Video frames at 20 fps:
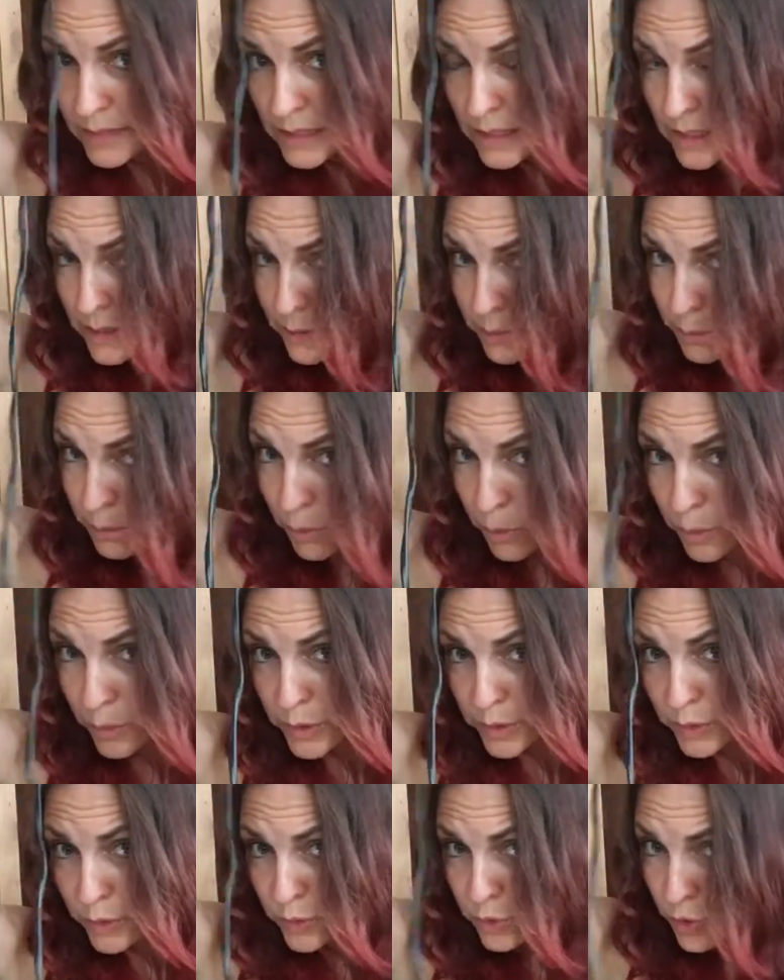Is
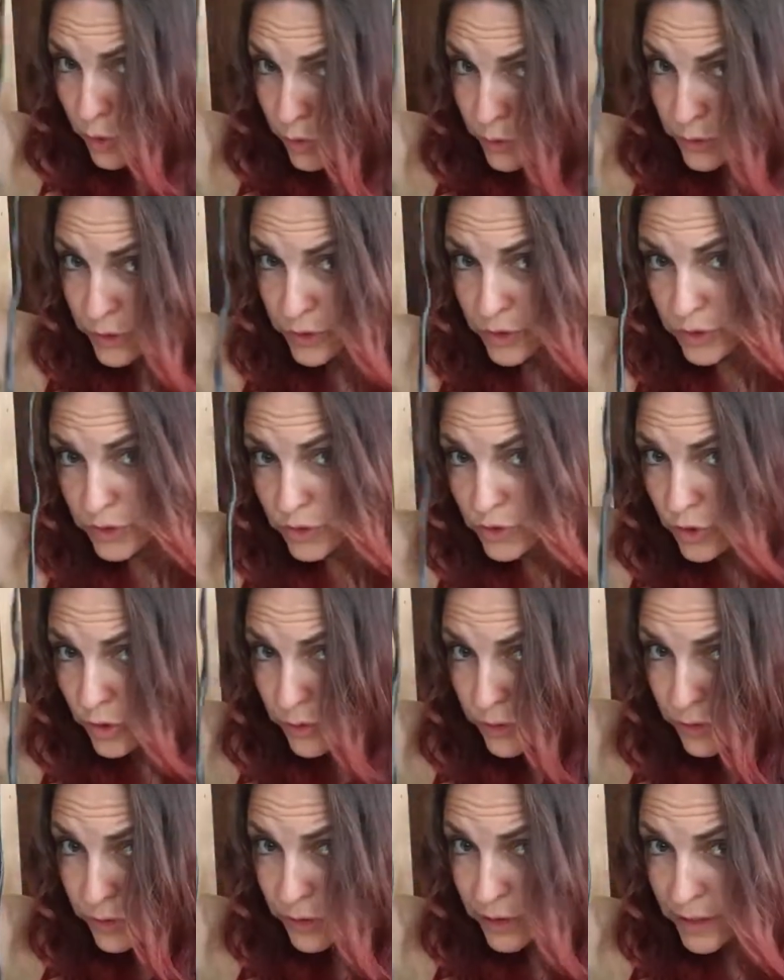Boris Johnson and
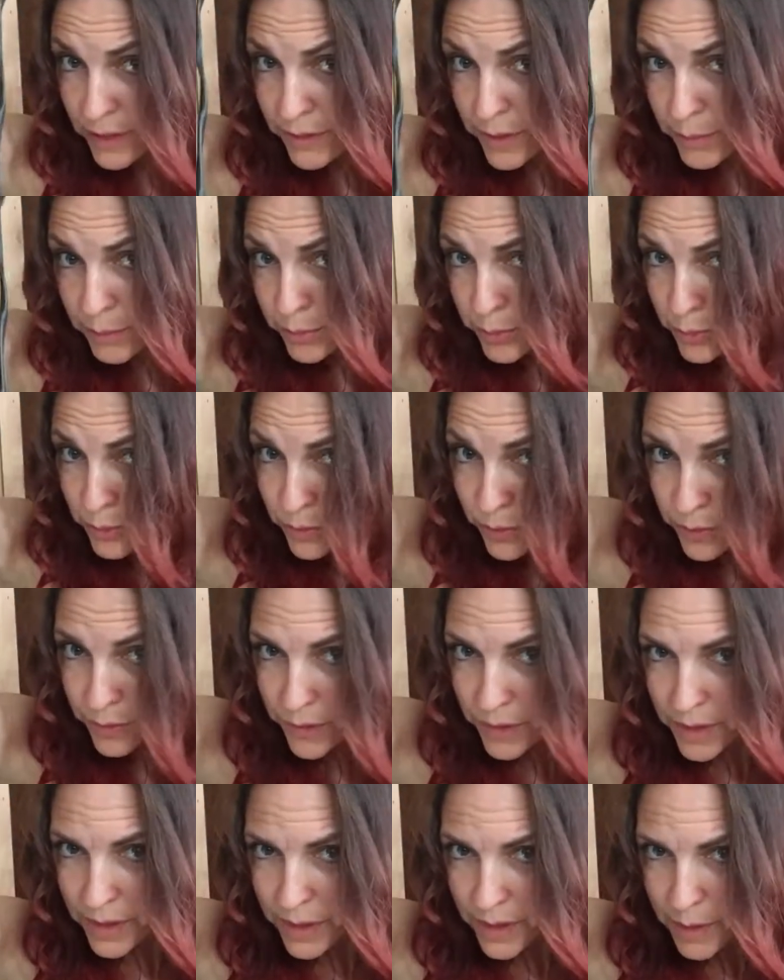Johnson living proof of
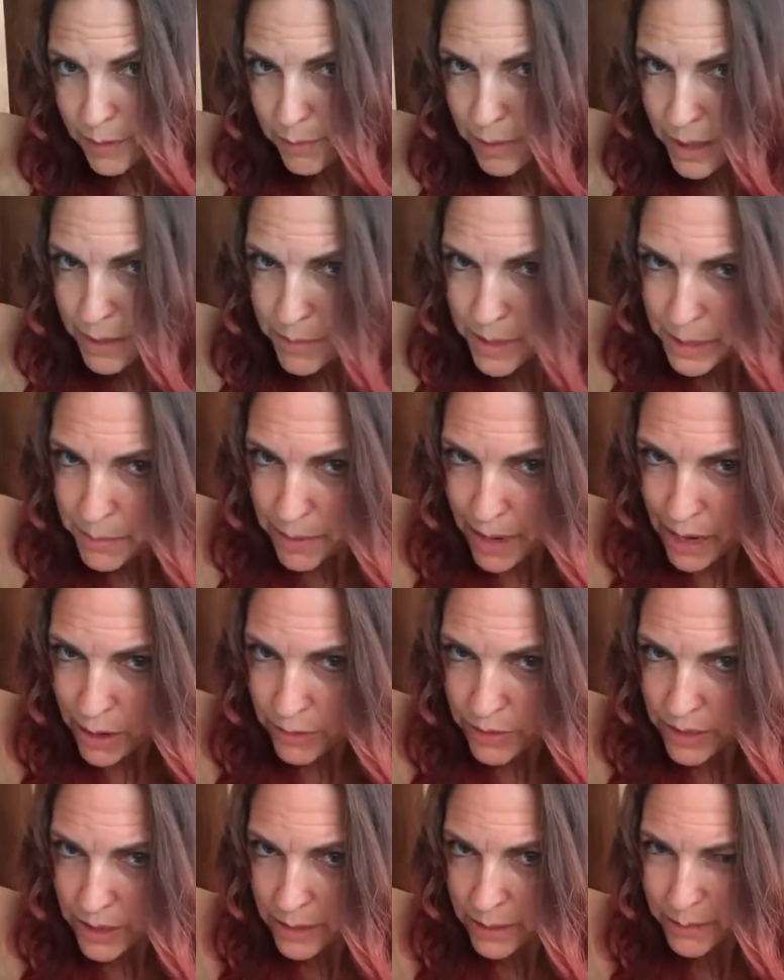baby
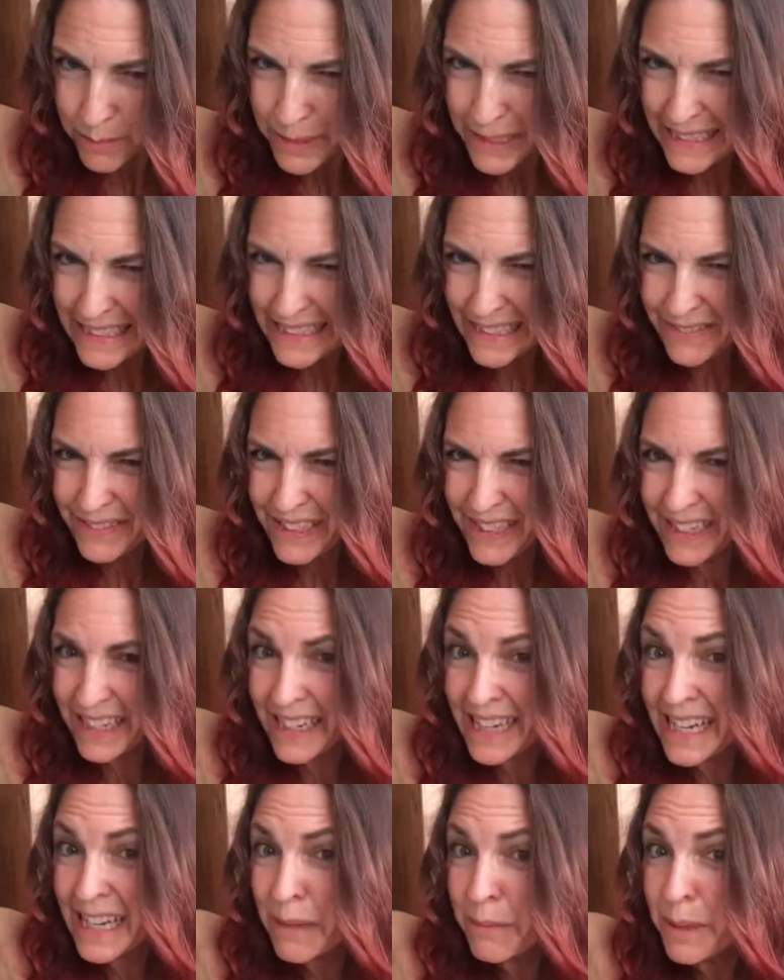powder be having a
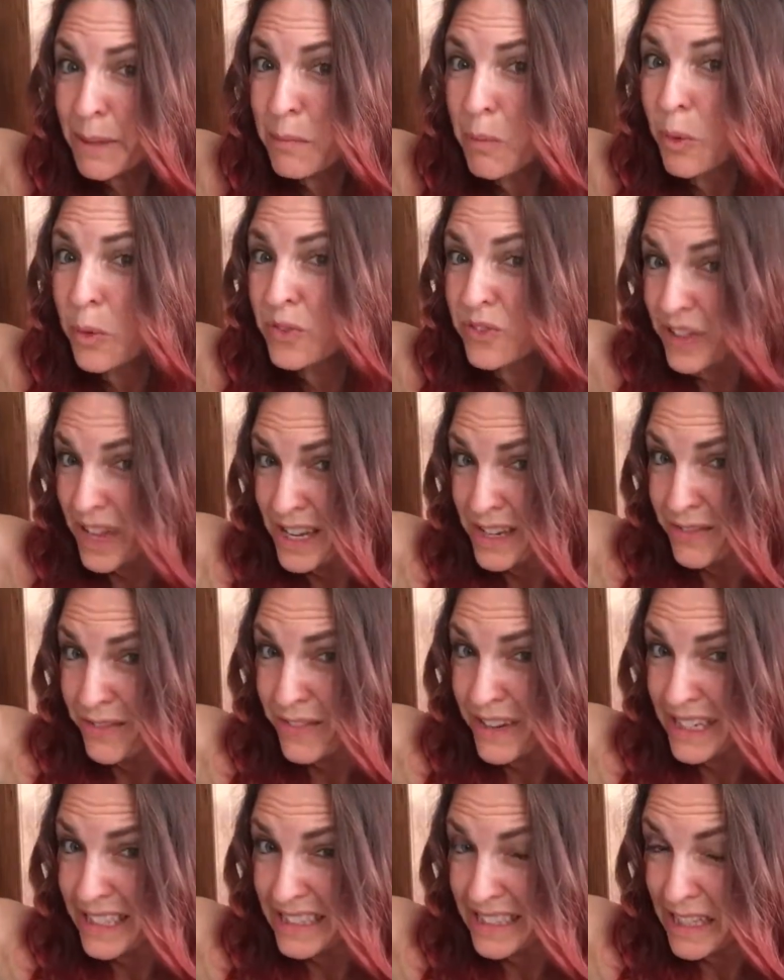little bit more side
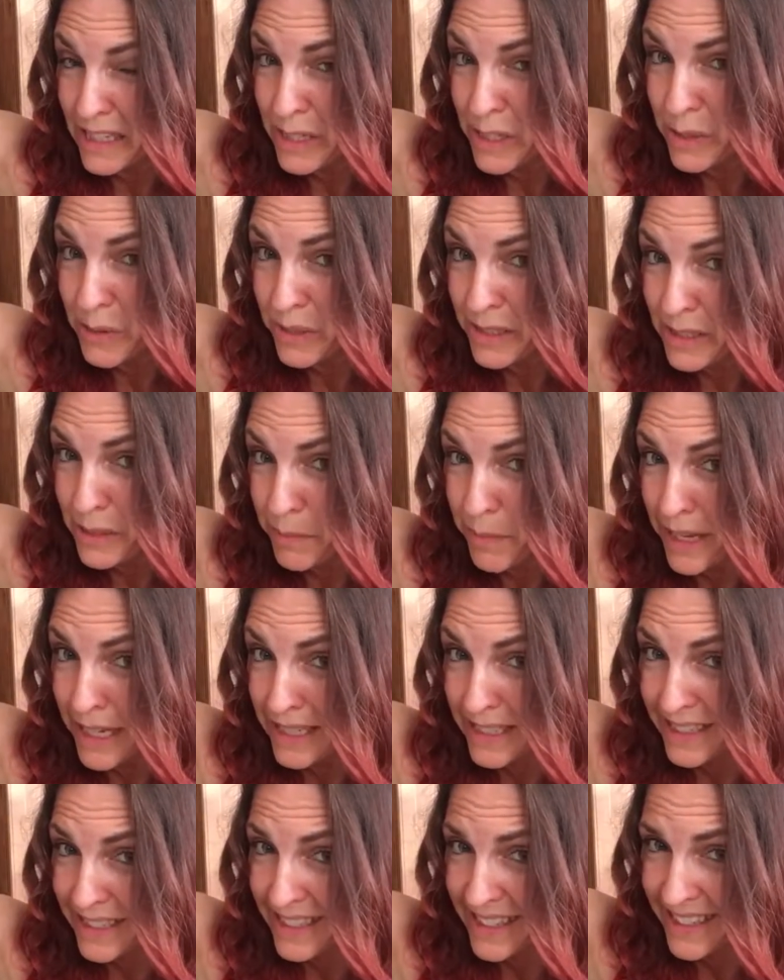effects than you
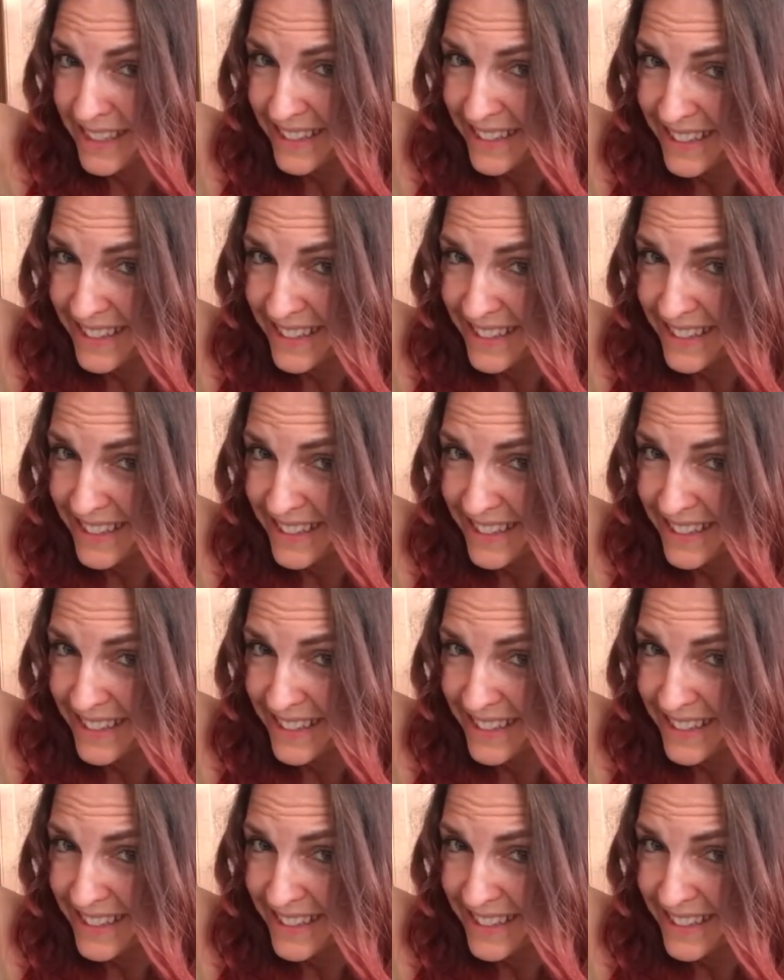expected?